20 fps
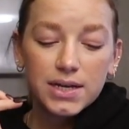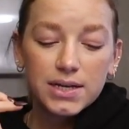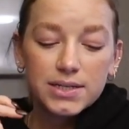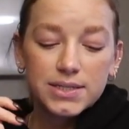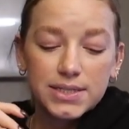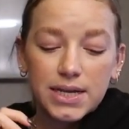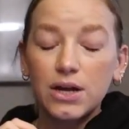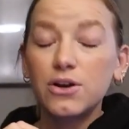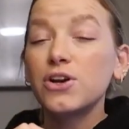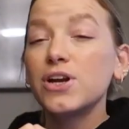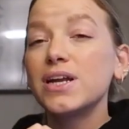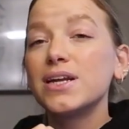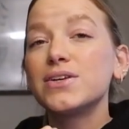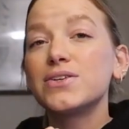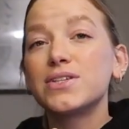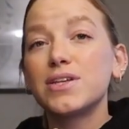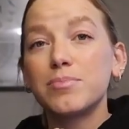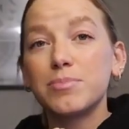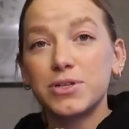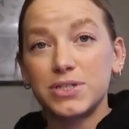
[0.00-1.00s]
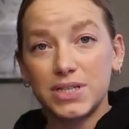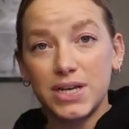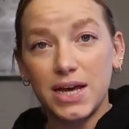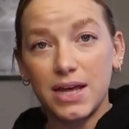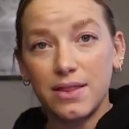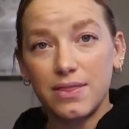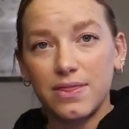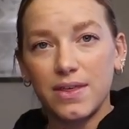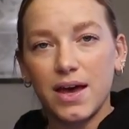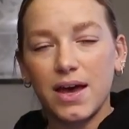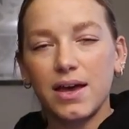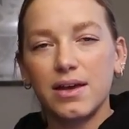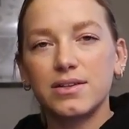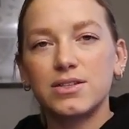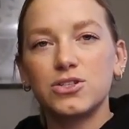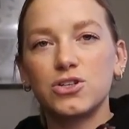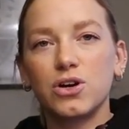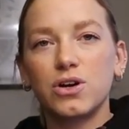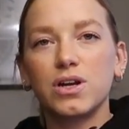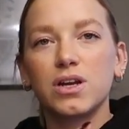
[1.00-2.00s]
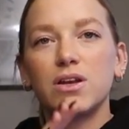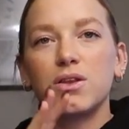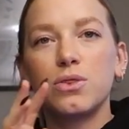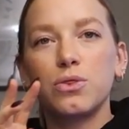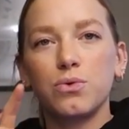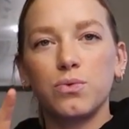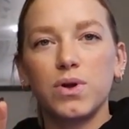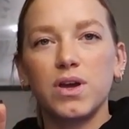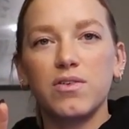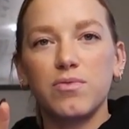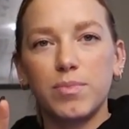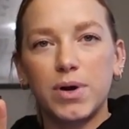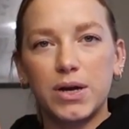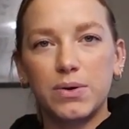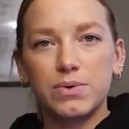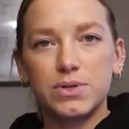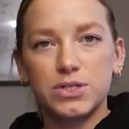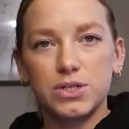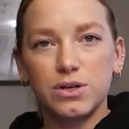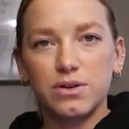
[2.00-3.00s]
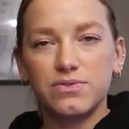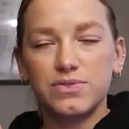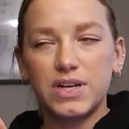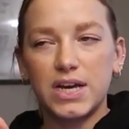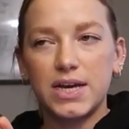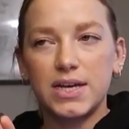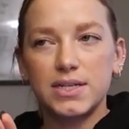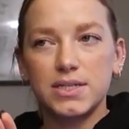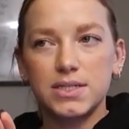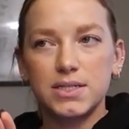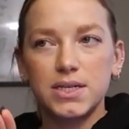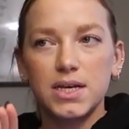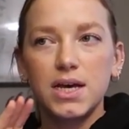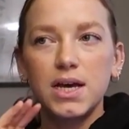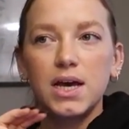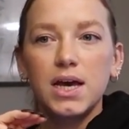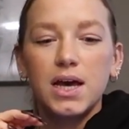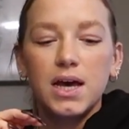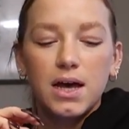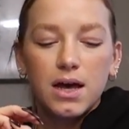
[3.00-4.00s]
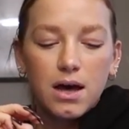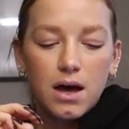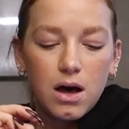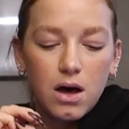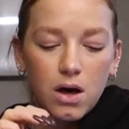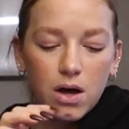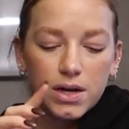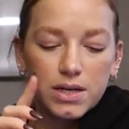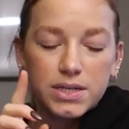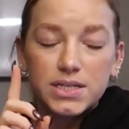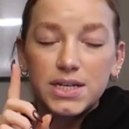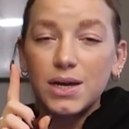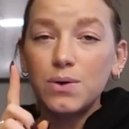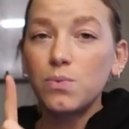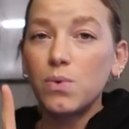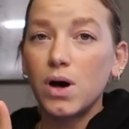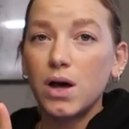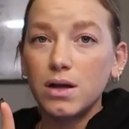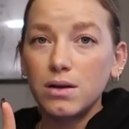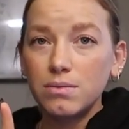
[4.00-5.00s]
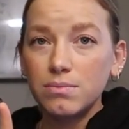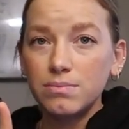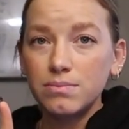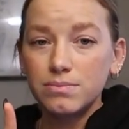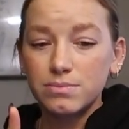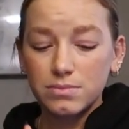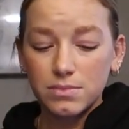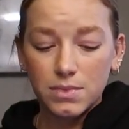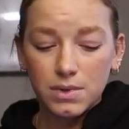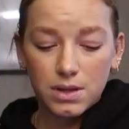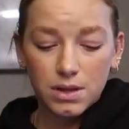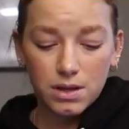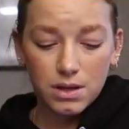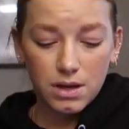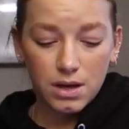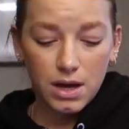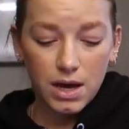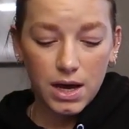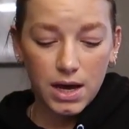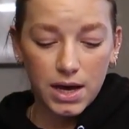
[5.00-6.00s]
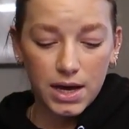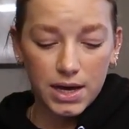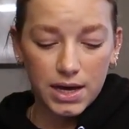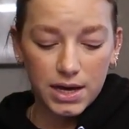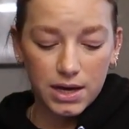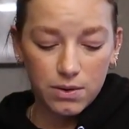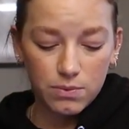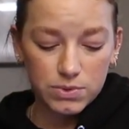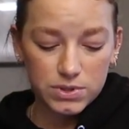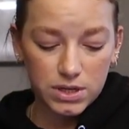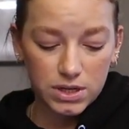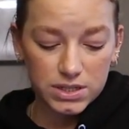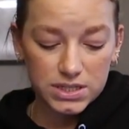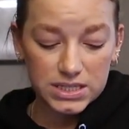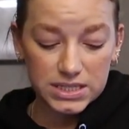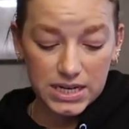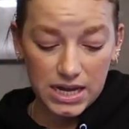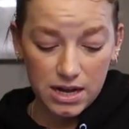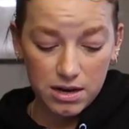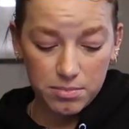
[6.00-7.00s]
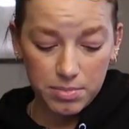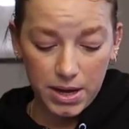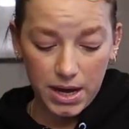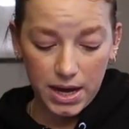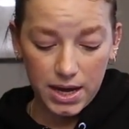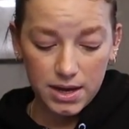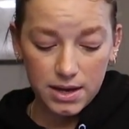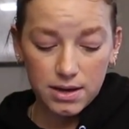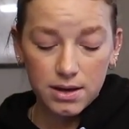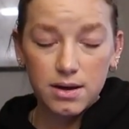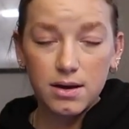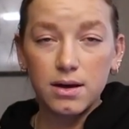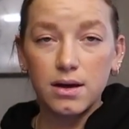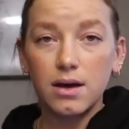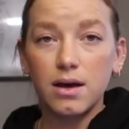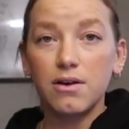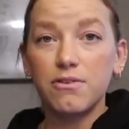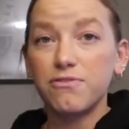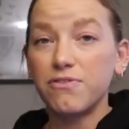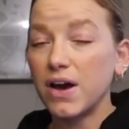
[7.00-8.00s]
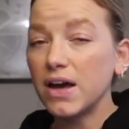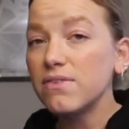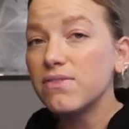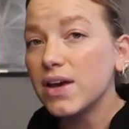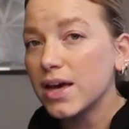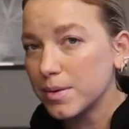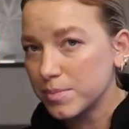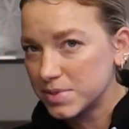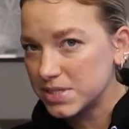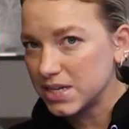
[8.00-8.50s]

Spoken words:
Saturday, December 10th, I started three of my reserve days. On day one, I was on standby, a 5 a.m.